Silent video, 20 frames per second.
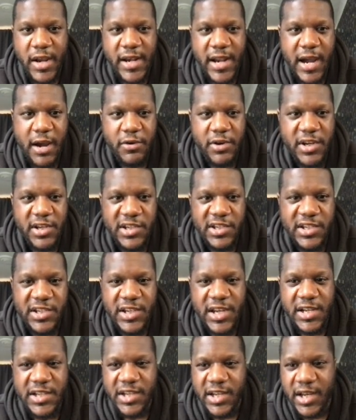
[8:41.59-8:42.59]
now is
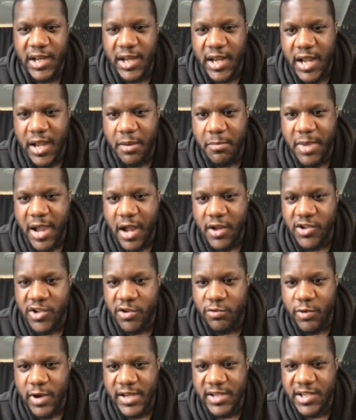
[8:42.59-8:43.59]
sitting at about
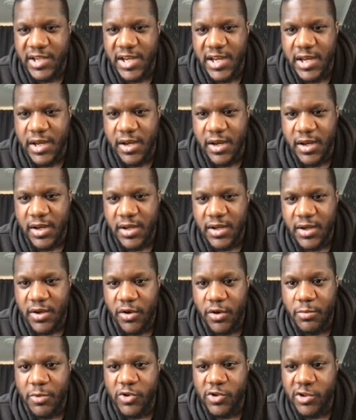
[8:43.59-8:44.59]
20
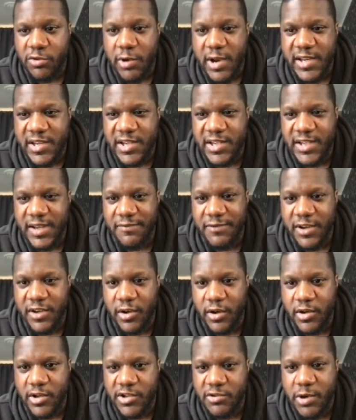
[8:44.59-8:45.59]
almost 27
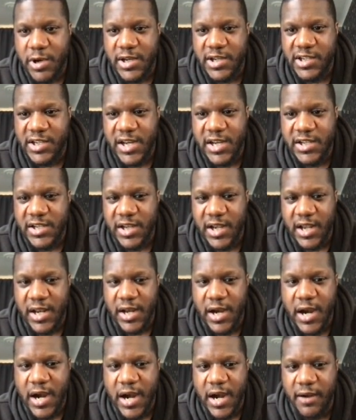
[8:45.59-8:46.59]
dollars 26 and
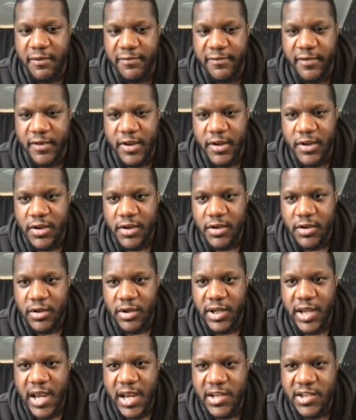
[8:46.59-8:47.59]
a half
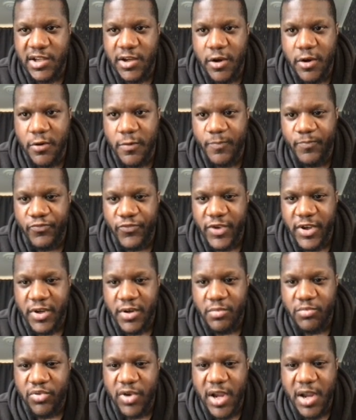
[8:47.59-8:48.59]
okay so
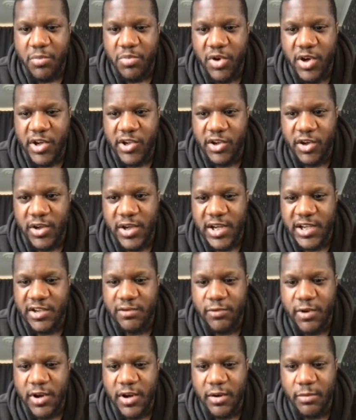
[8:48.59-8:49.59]
pretty bullish on this
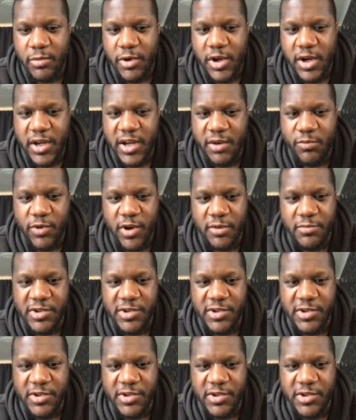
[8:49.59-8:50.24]
one. I'm liking what I'm